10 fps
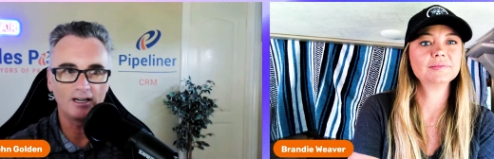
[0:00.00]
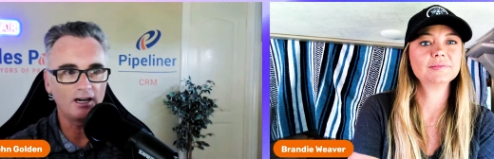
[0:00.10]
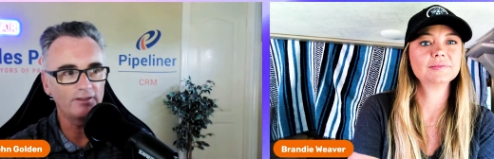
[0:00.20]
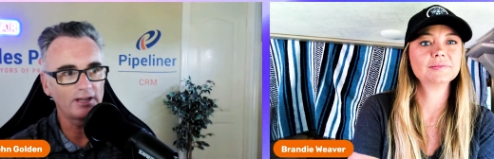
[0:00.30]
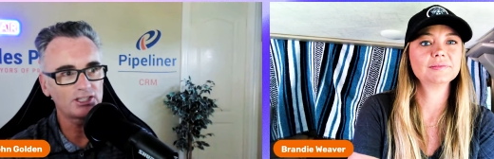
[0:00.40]

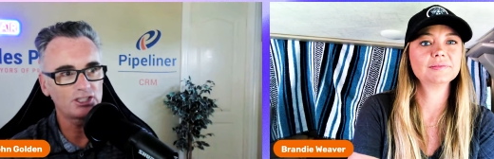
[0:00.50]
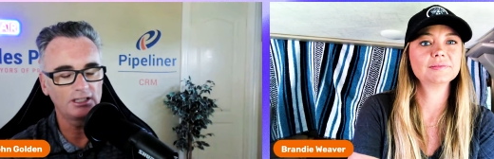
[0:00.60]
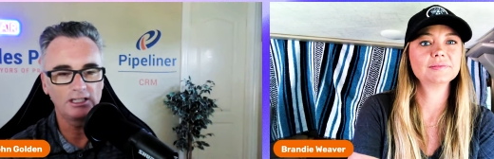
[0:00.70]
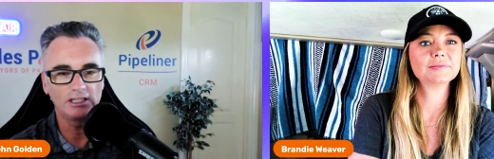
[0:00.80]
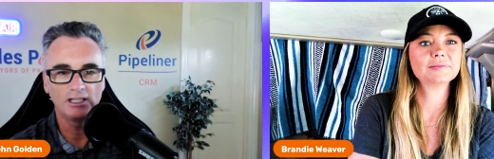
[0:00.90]
Speaker 1: of
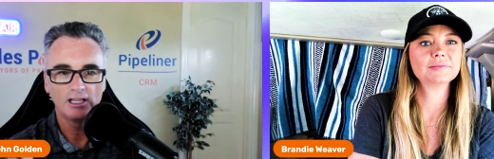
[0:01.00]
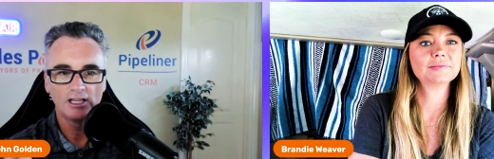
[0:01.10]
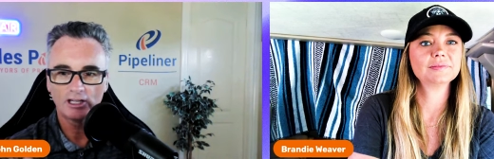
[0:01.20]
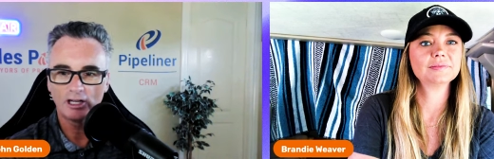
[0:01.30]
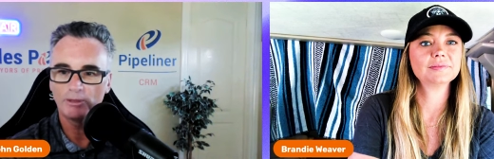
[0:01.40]
actually
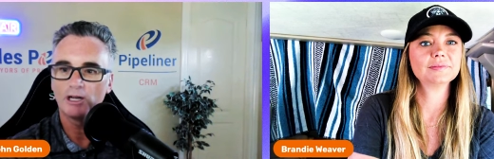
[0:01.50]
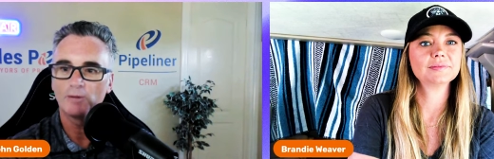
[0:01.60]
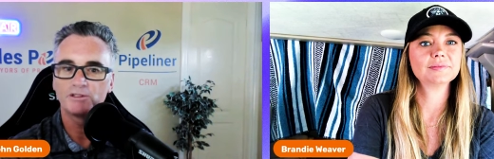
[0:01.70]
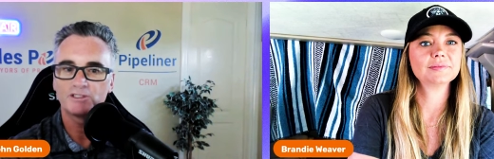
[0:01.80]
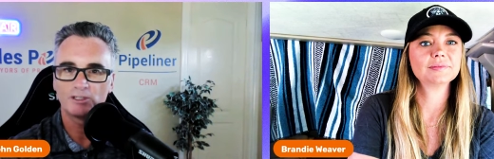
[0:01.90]
coming
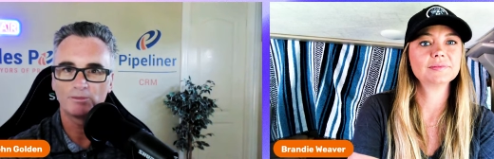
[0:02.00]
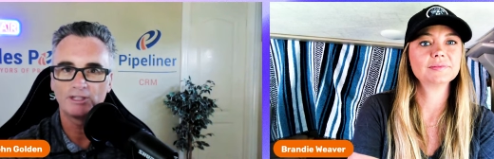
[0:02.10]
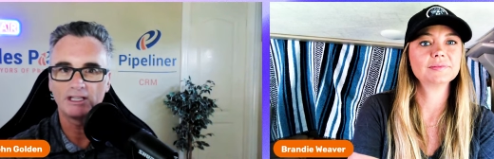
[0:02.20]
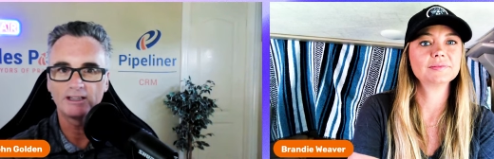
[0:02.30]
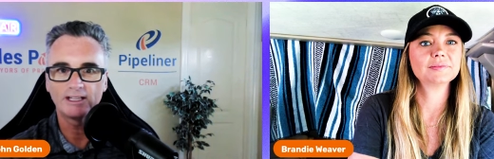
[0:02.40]
up with
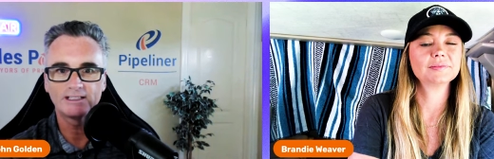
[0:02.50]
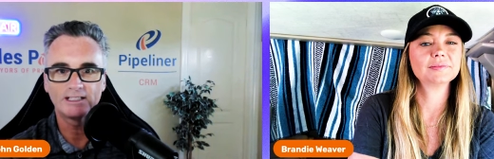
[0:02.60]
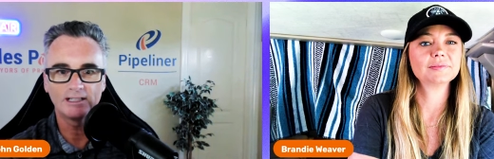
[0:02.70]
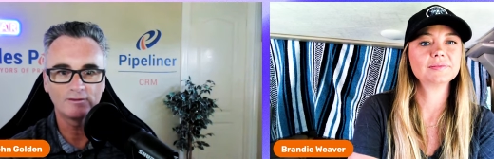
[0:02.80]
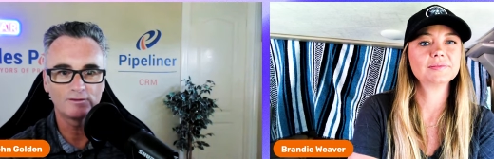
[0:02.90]
something that
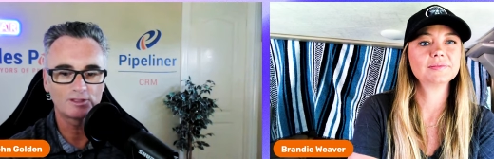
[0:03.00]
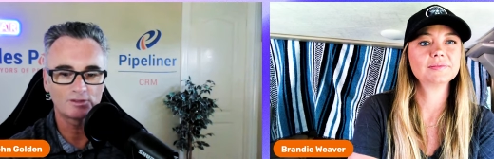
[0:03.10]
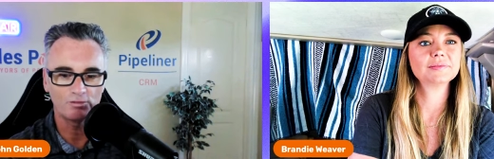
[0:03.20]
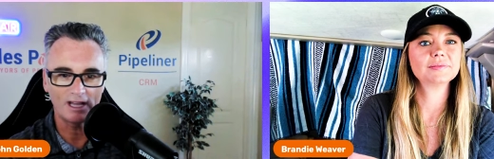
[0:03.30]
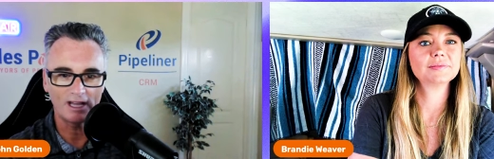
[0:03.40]
gives
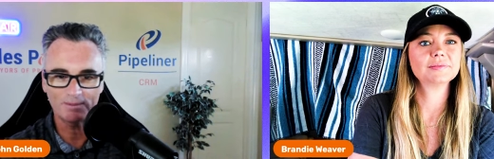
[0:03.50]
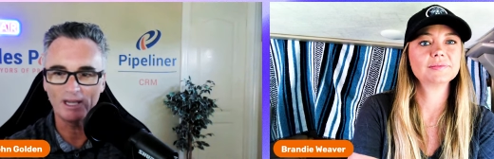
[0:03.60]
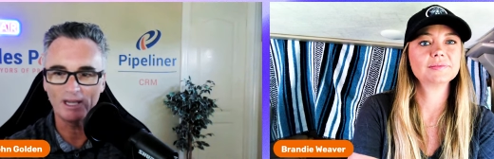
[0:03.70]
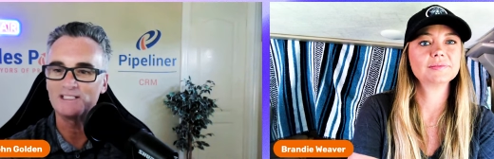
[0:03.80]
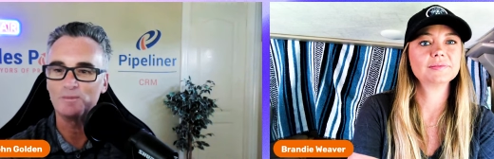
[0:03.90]

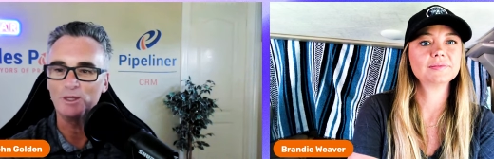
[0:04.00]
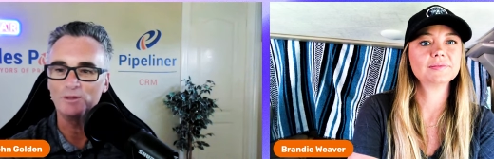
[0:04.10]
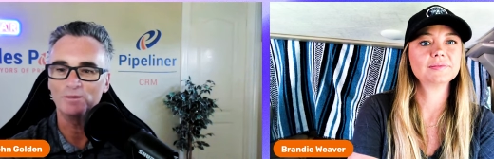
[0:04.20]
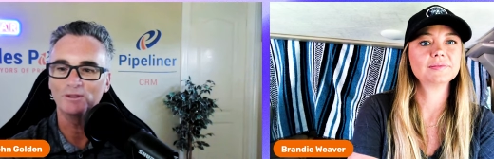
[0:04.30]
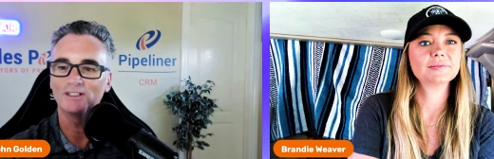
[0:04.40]
respite to
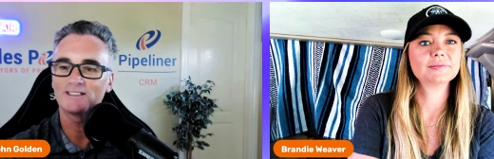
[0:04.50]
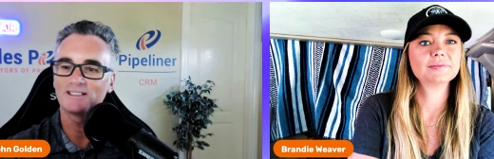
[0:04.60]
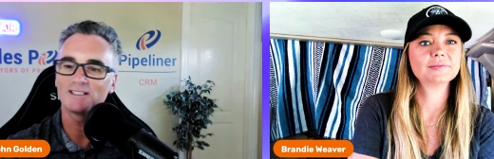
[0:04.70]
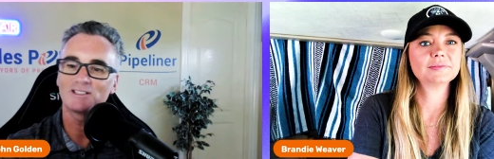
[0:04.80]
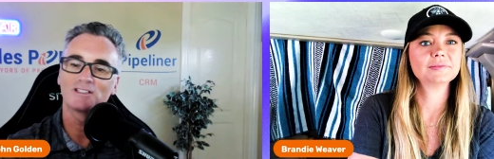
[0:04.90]
people. That
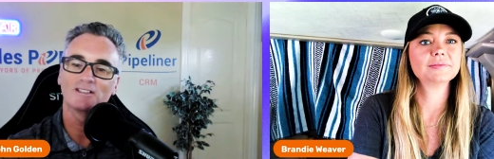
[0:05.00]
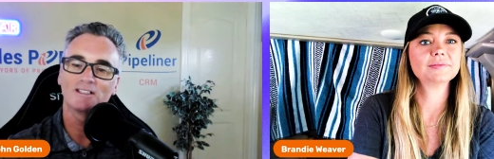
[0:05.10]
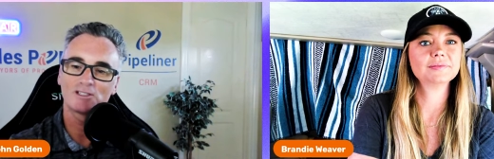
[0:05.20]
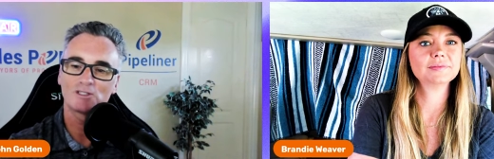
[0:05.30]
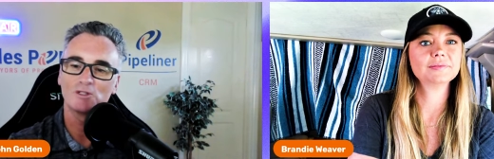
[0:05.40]
that's a
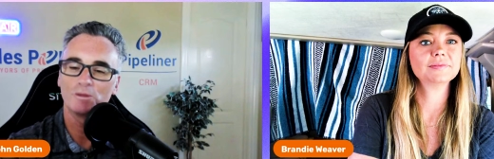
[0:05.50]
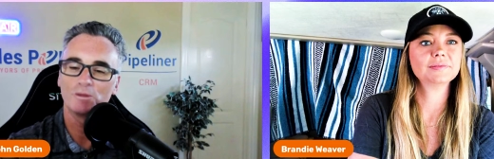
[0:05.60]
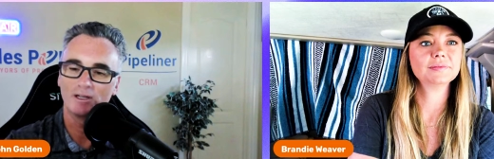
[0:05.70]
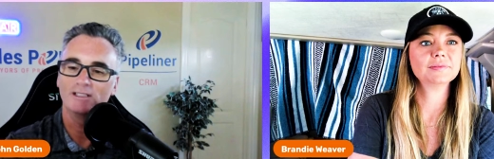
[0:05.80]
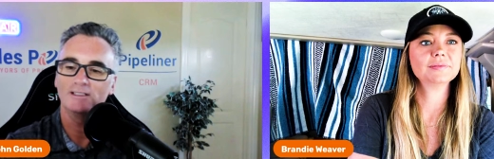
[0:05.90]
that's a
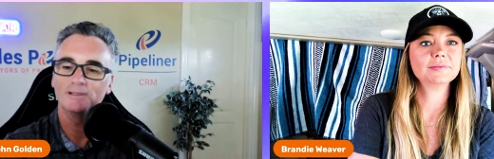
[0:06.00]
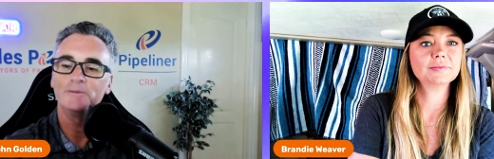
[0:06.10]
super idea.